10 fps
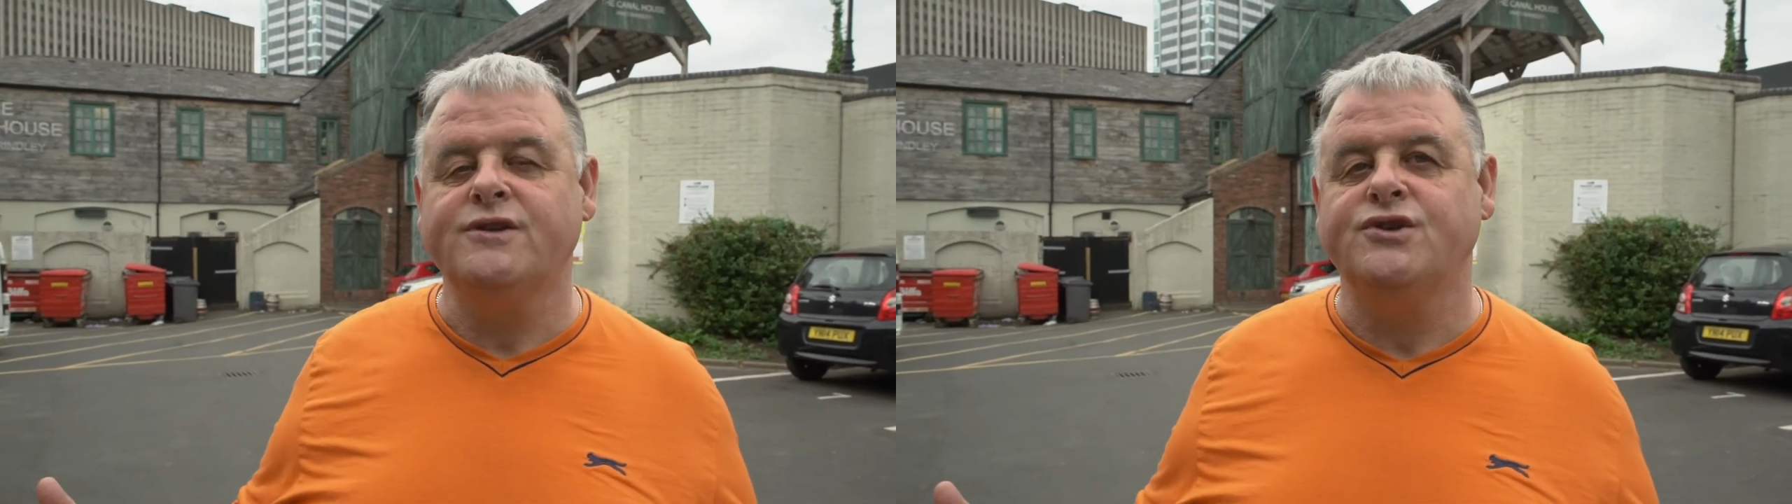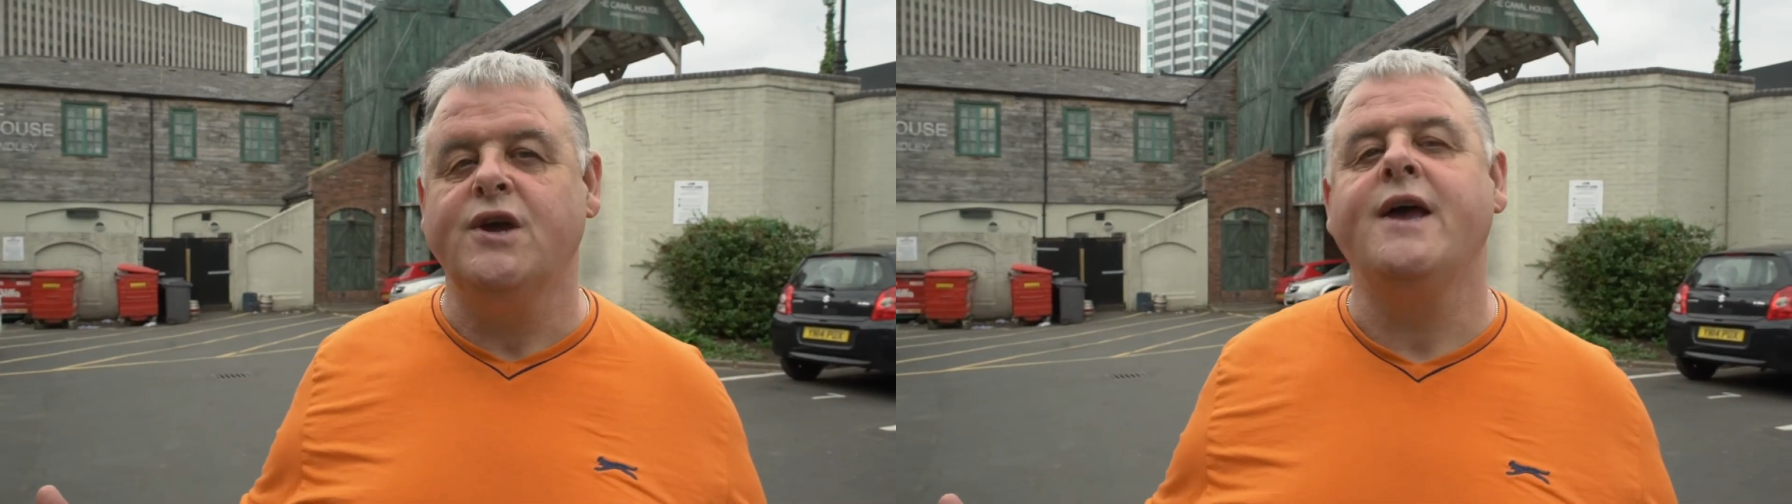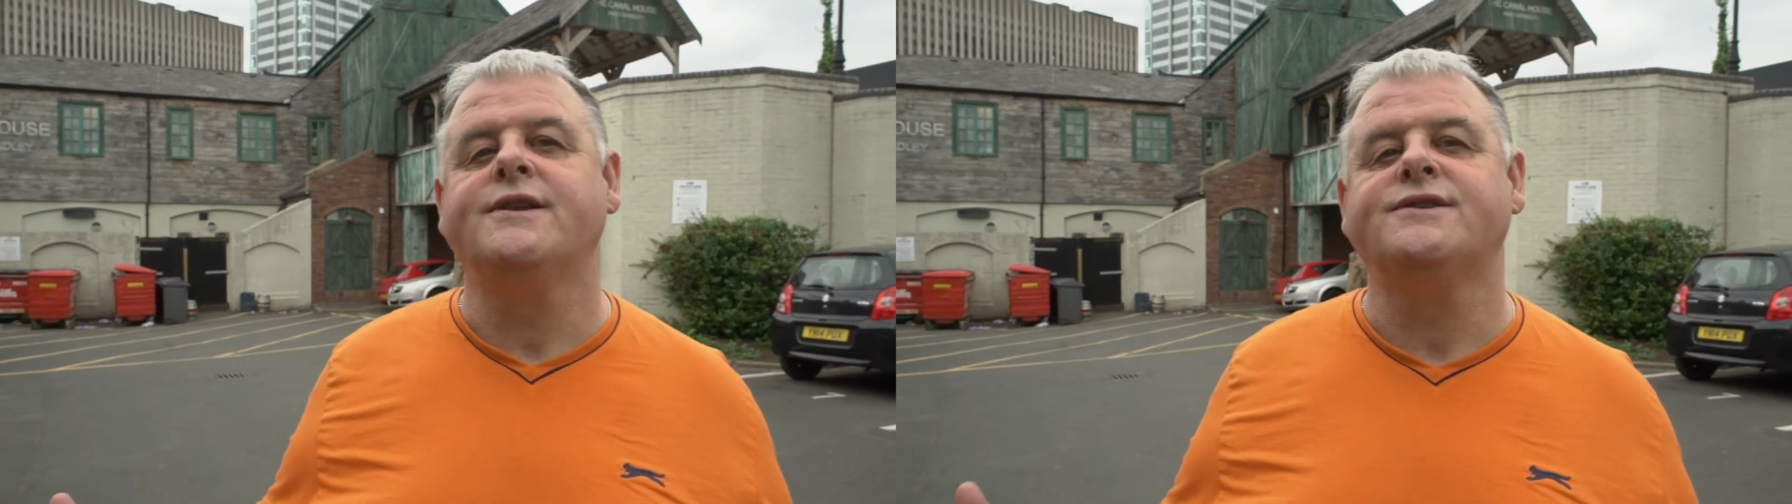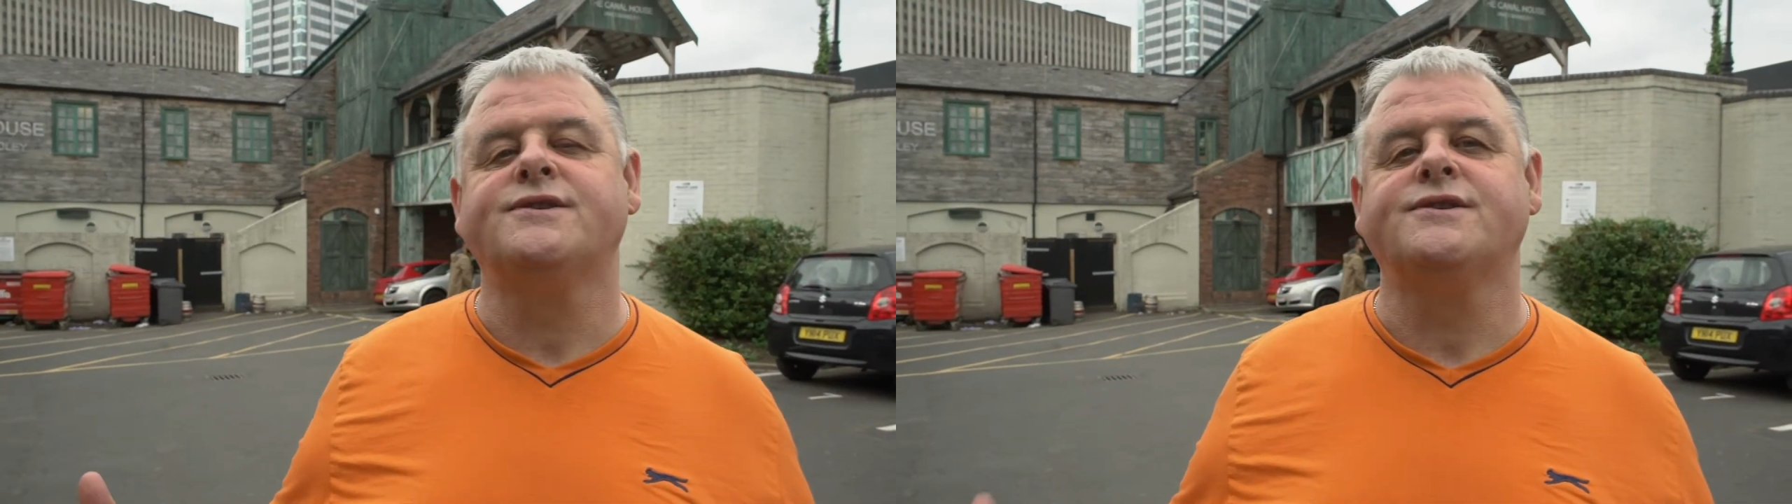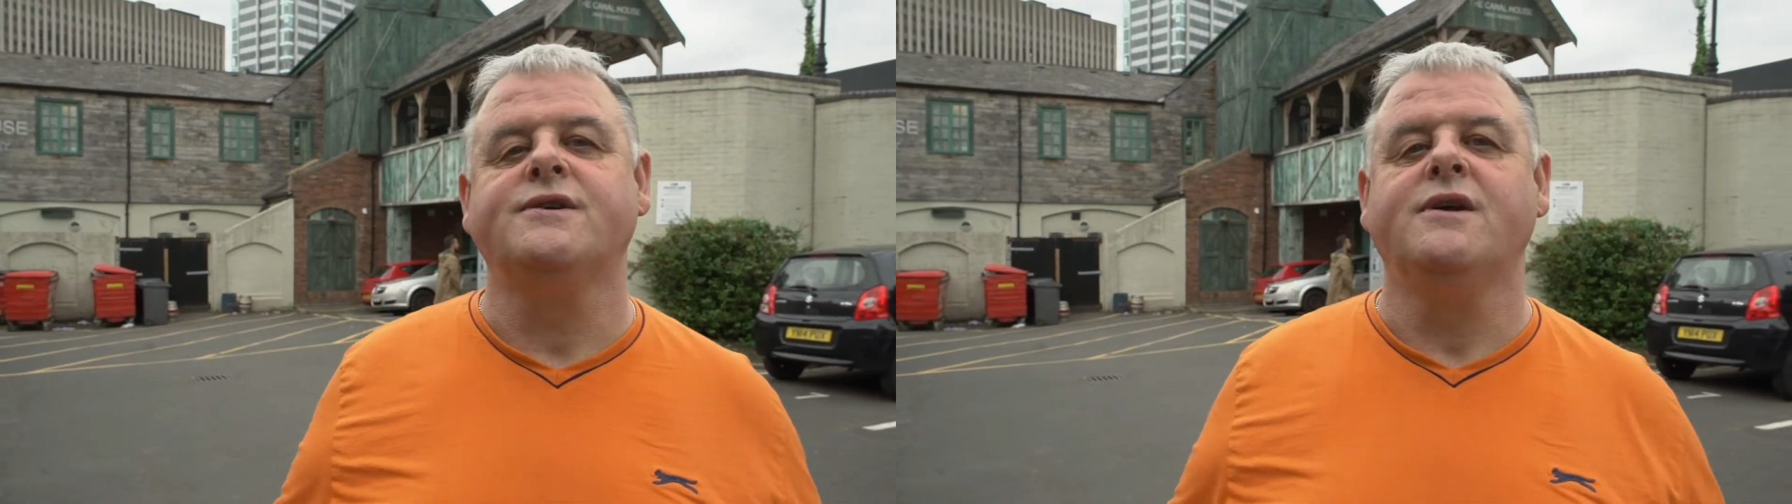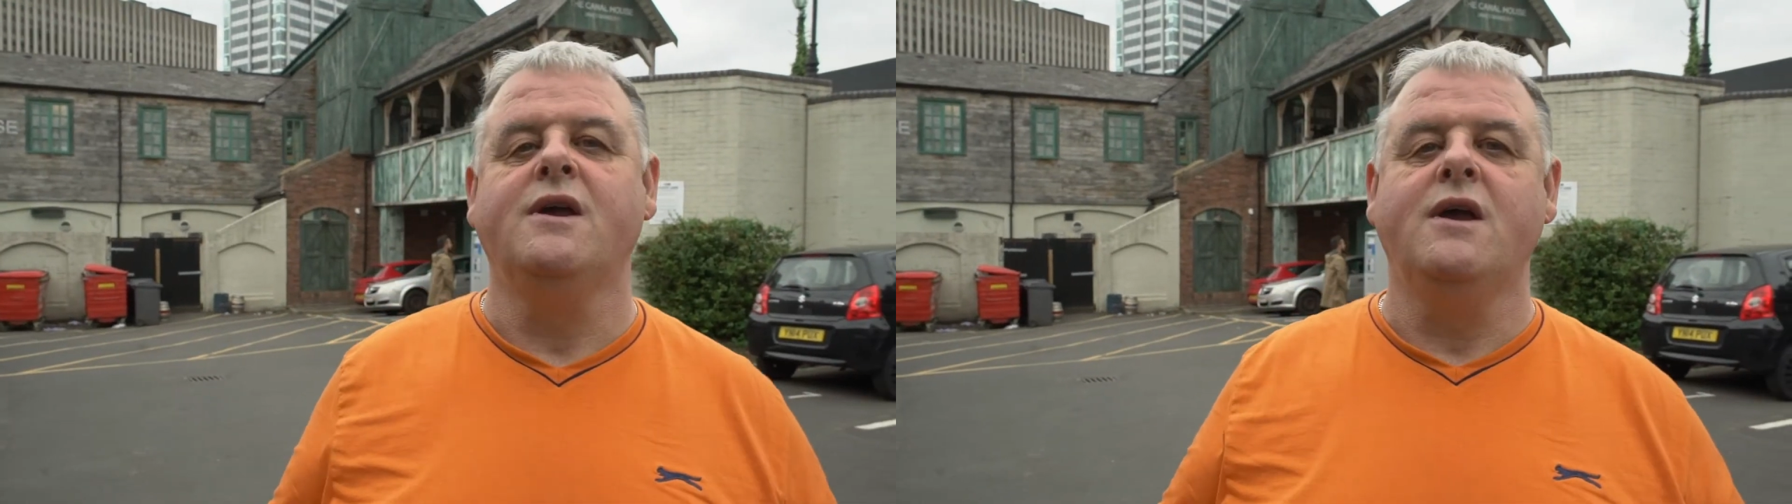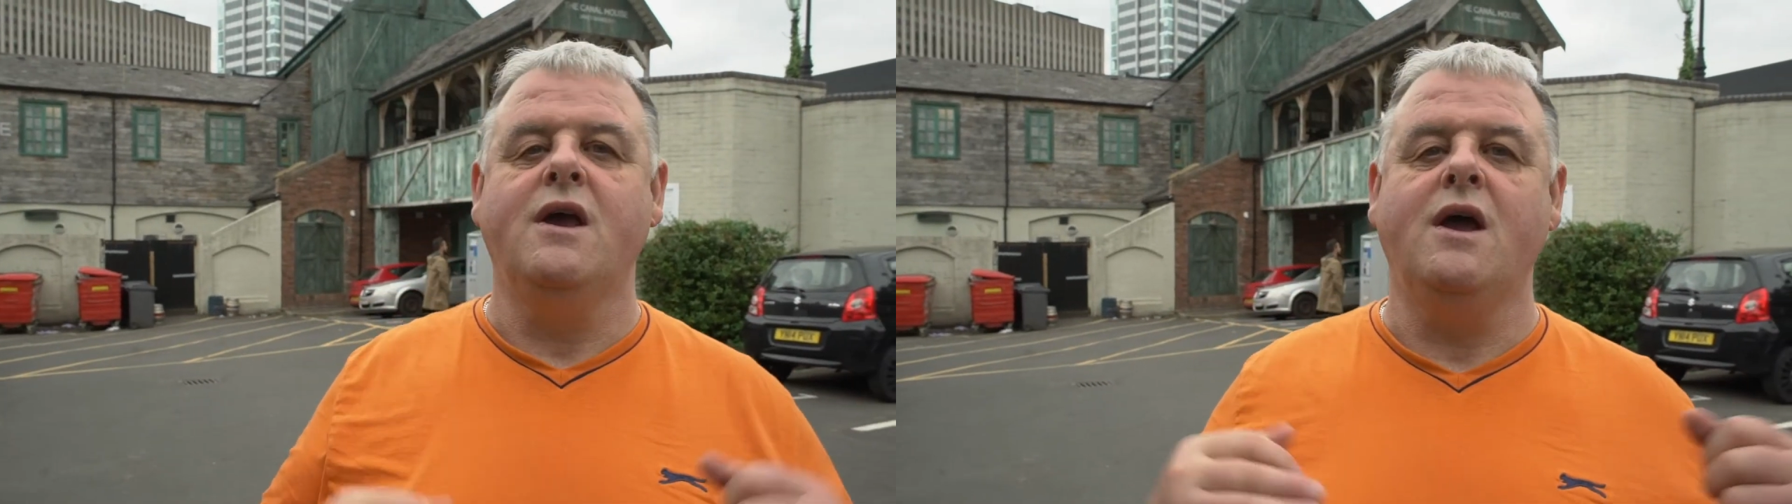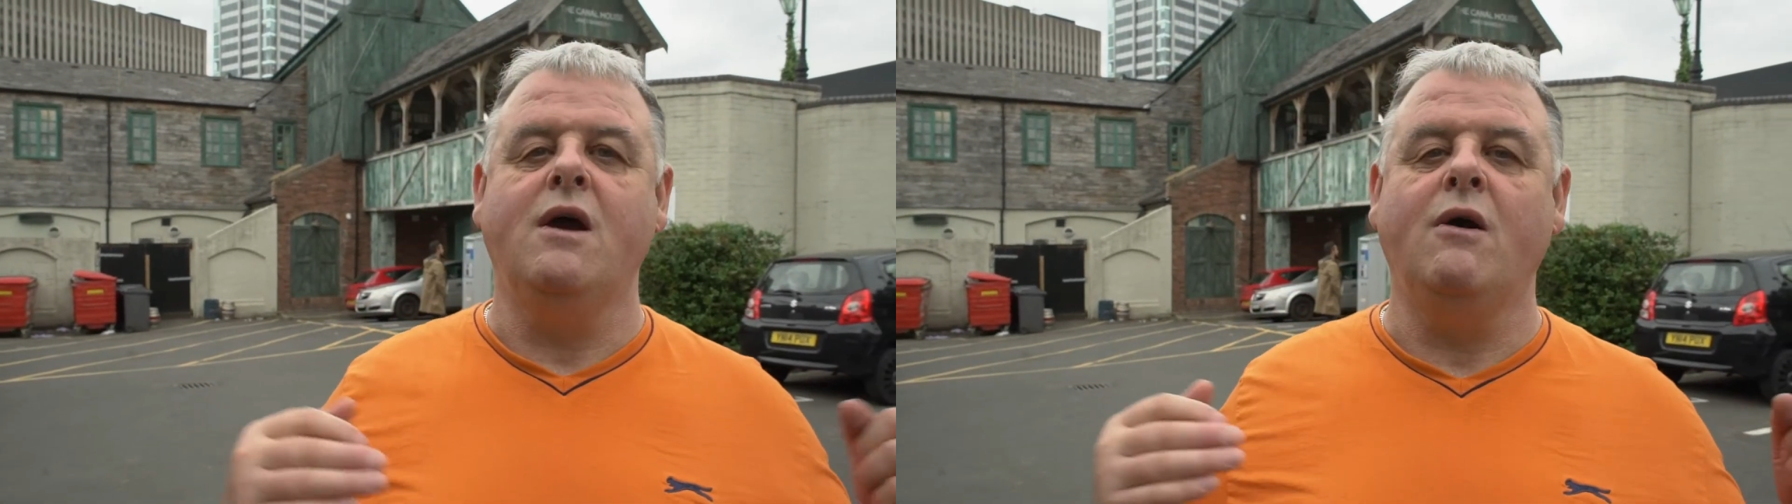jets
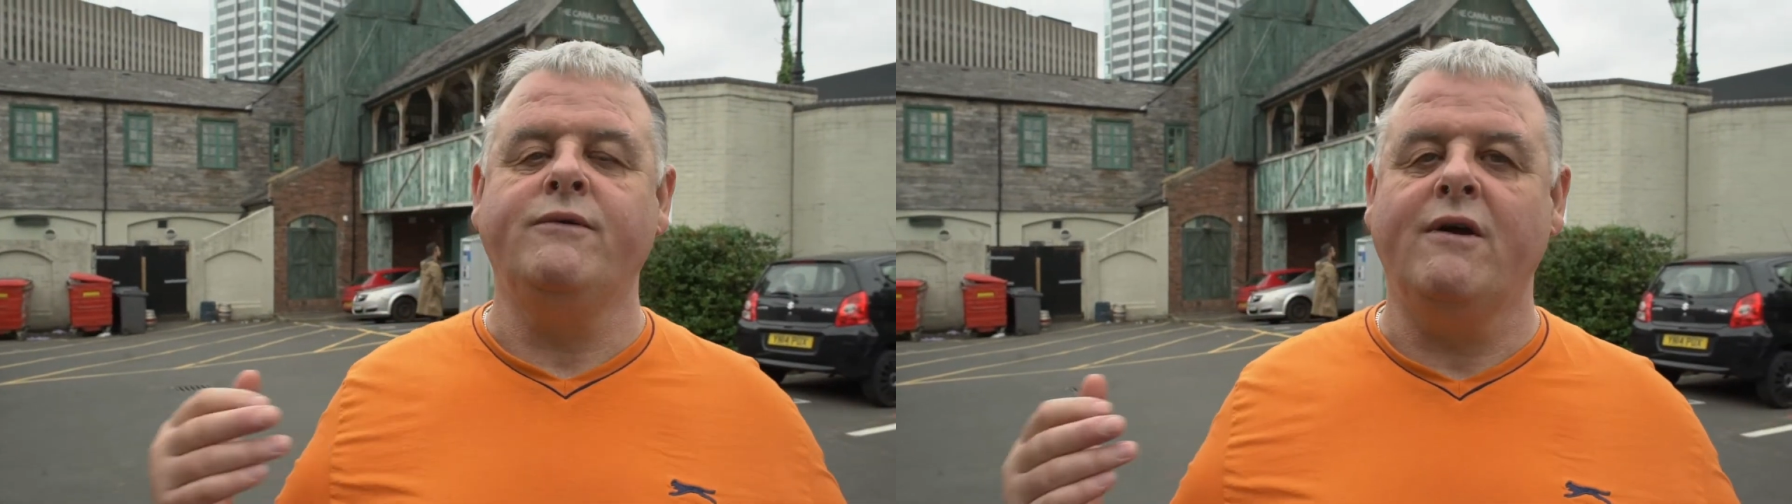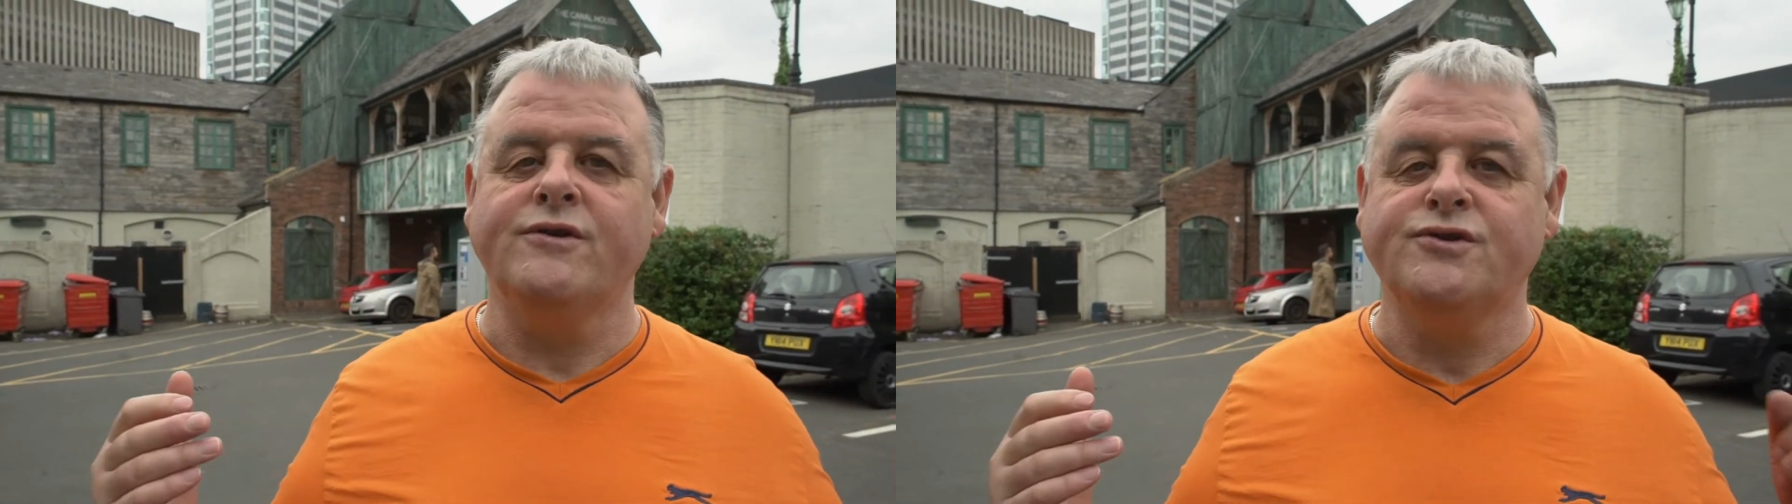and